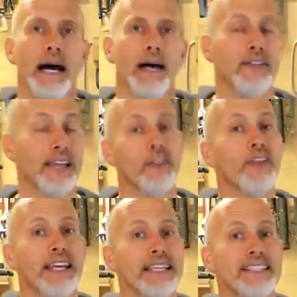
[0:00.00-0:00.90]
Uh, the other
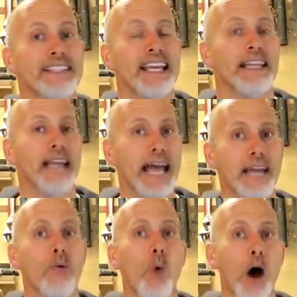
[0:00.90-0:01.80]
thing is, is they
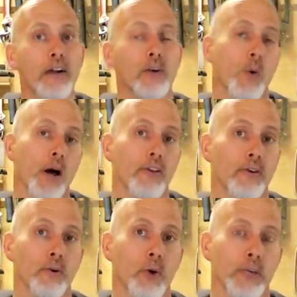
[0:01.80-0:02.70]
like water while
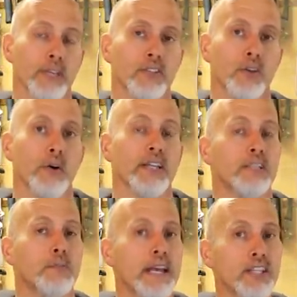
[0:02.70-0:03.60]
they're growing. So
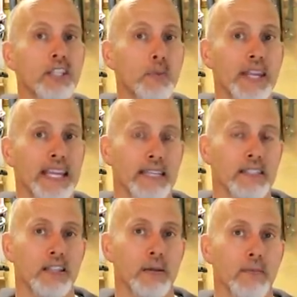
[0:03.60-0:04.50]
especially when they
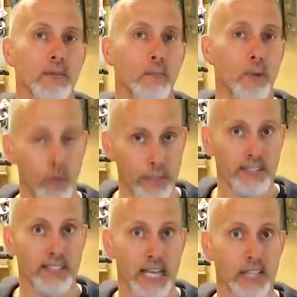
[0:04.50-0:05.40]
get to the, the
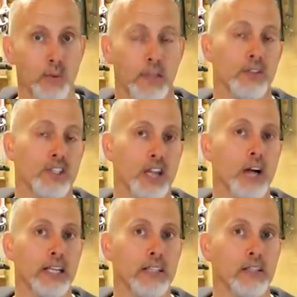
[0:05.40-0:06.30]
bulbing stage, when they're
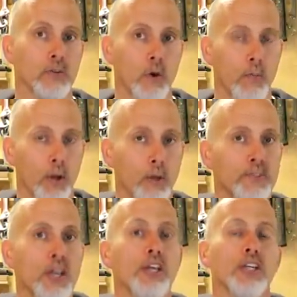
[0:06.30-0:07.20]
starting to grow
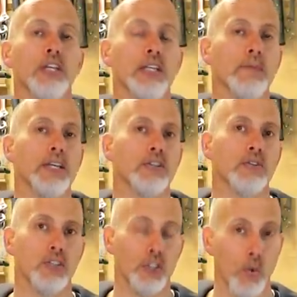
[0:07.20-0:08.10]
bulbs, you need to make
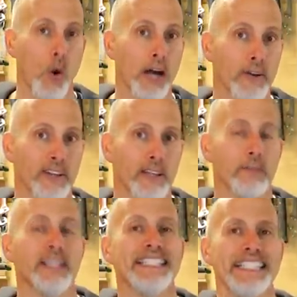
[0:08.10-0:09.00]
sure that you're watering
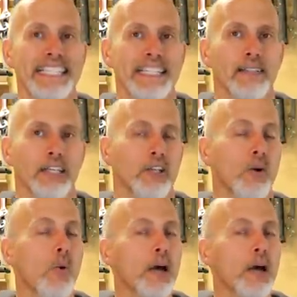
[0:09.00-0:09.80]
them consistently. You don't